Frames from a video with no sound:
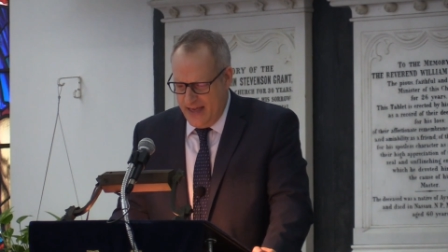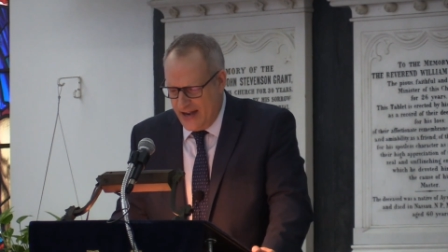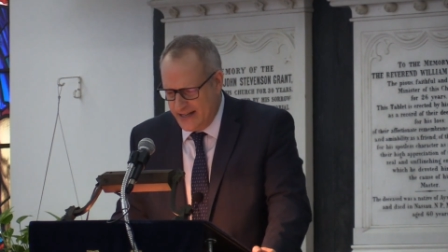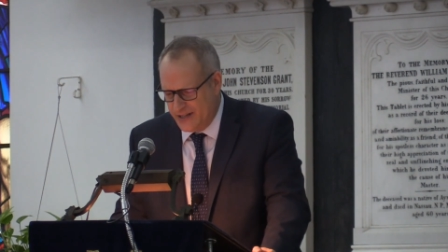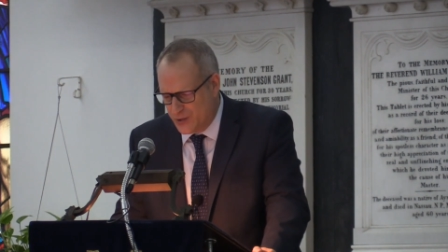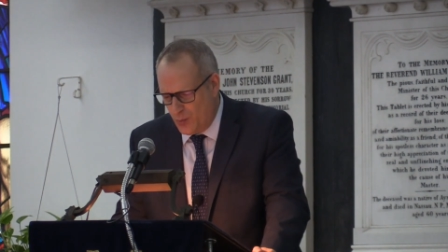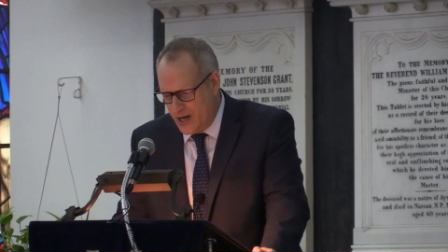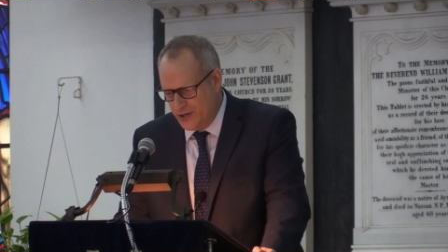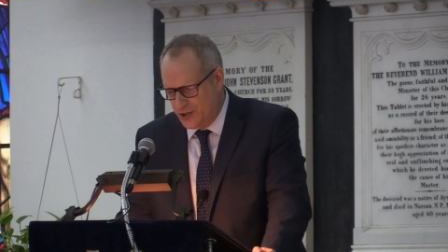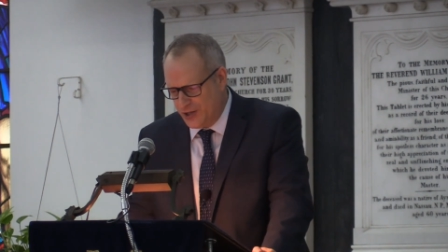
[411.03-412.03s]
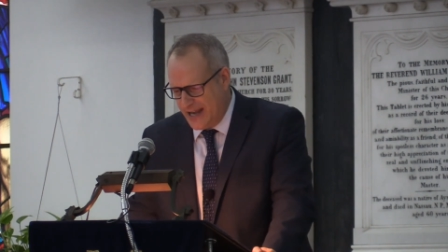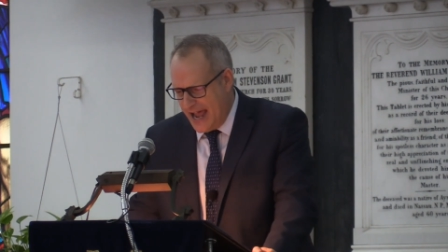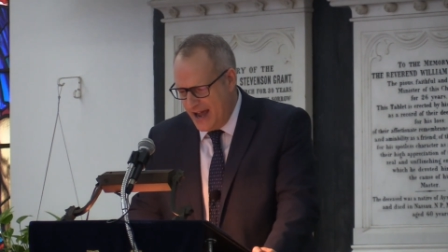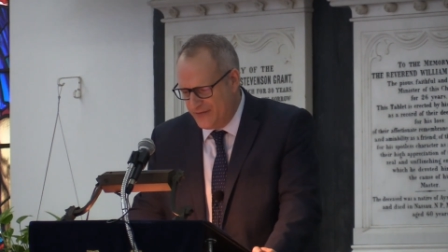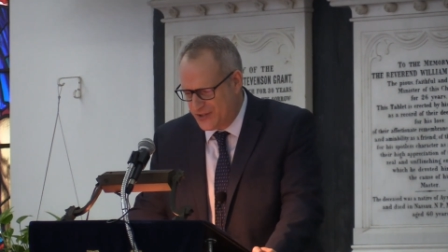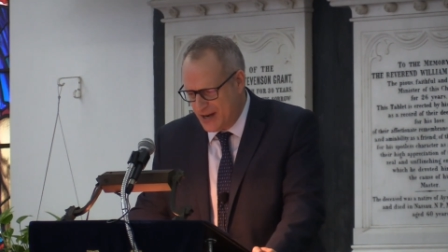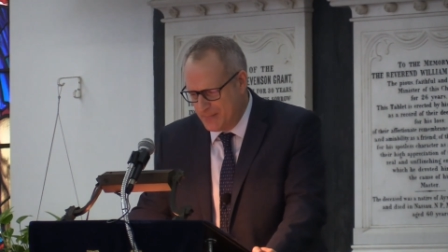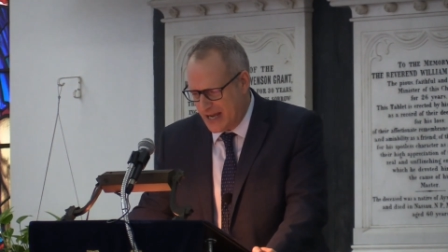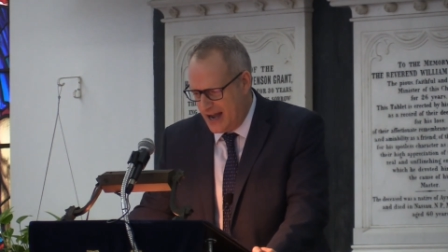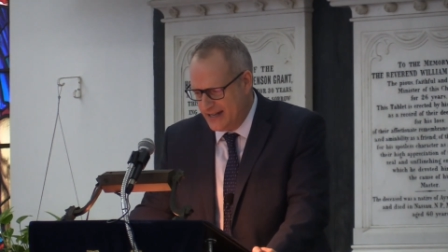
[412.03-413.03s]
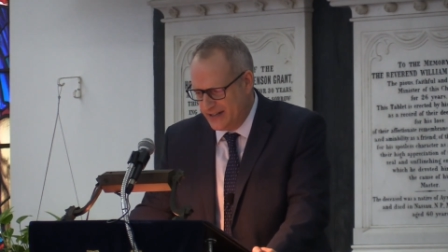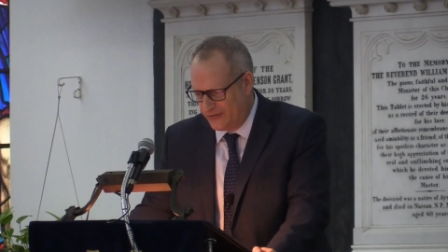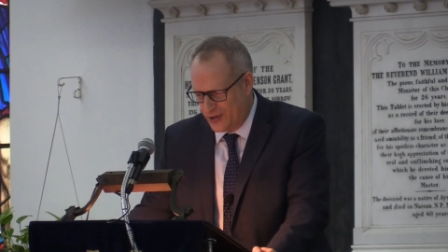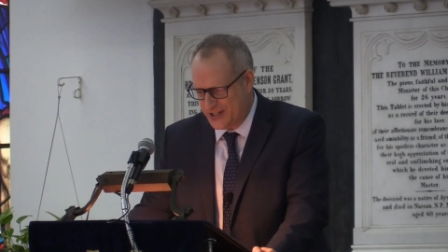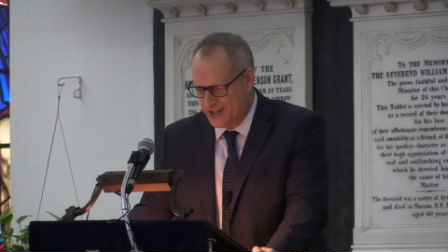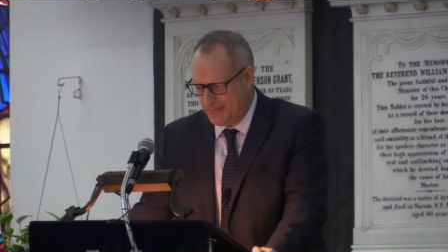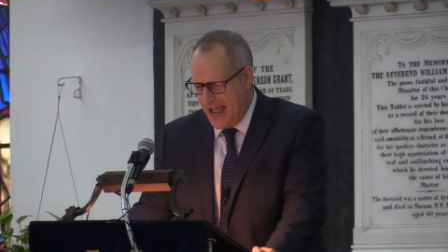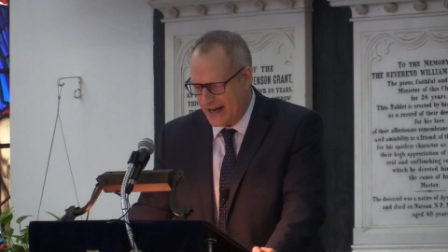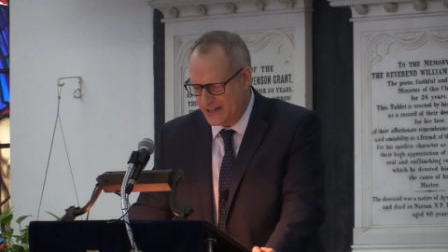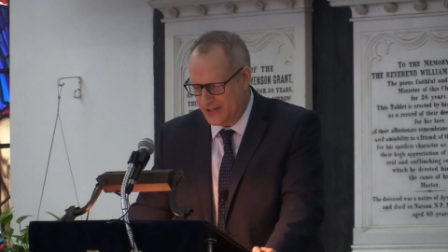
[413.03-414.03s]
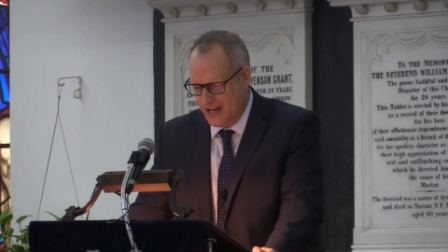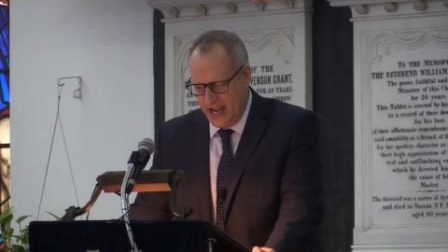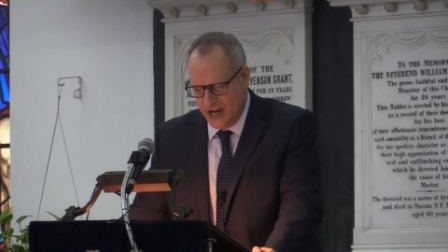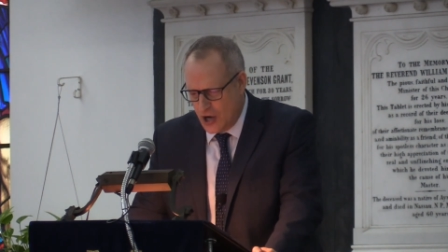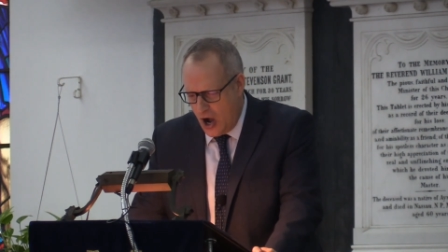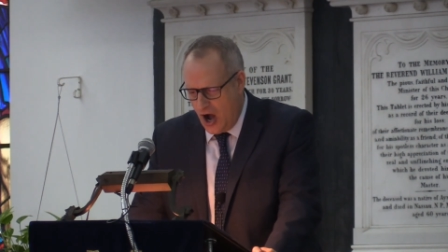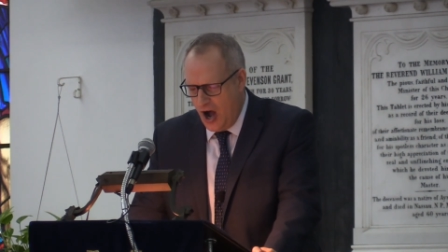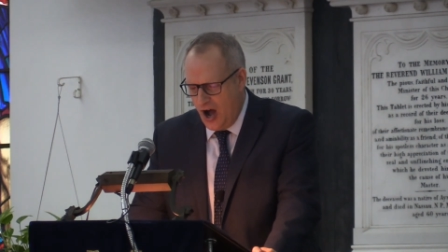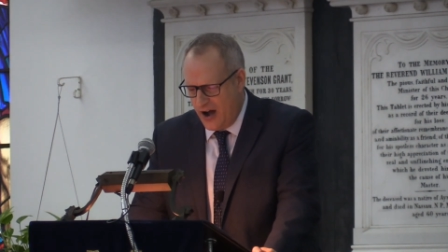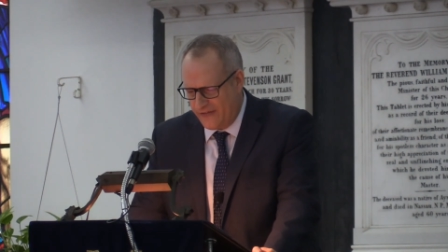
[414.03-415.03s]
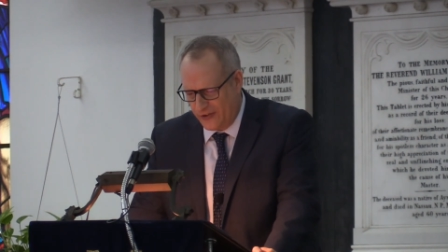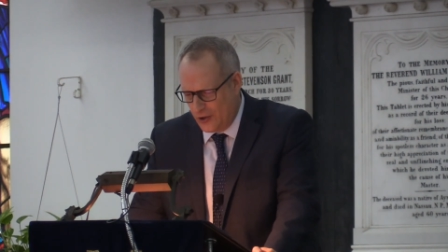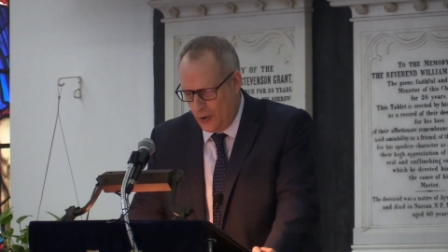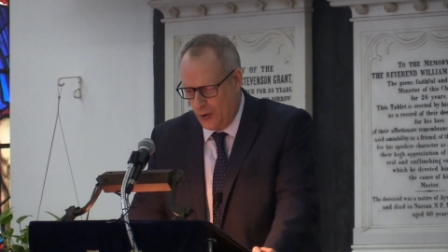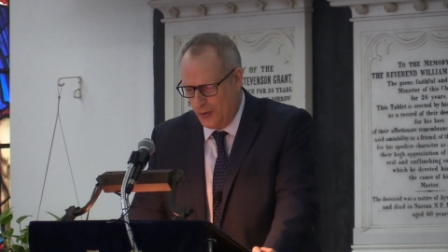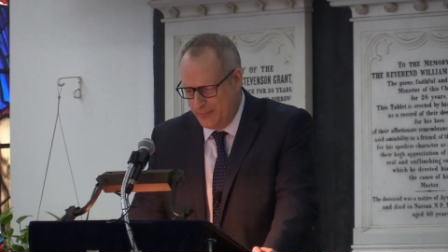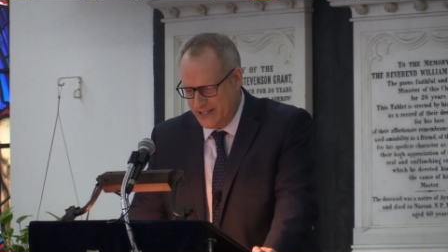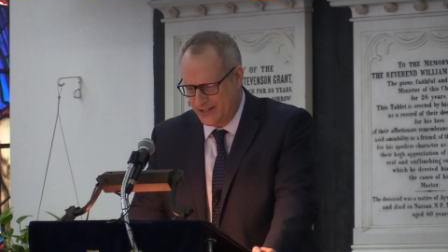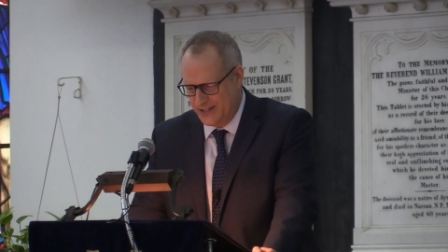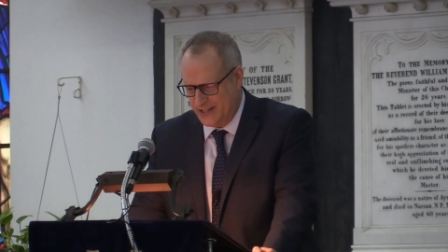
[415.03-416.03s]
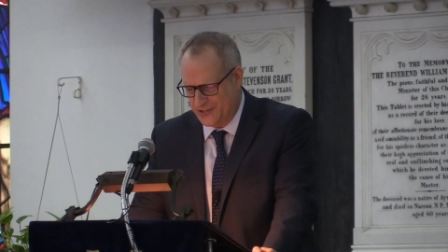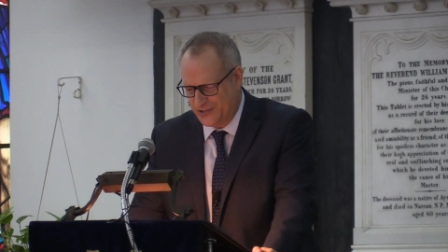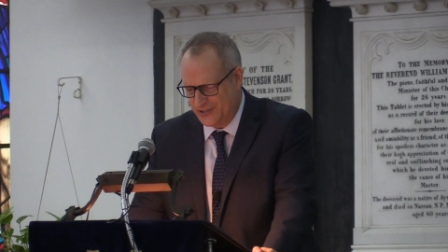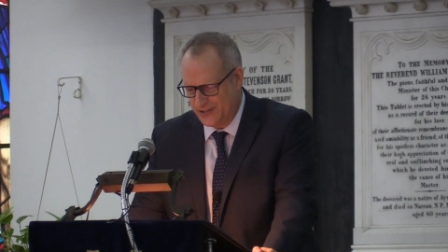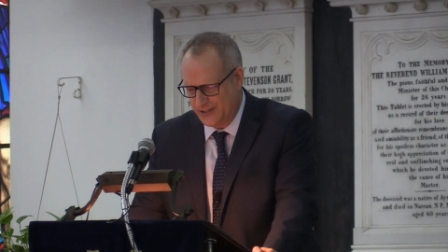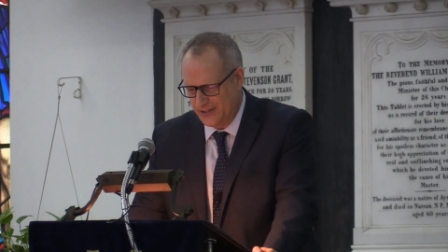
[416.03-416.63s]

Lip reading: That is, one should have some kind of respect and awe for the whole business.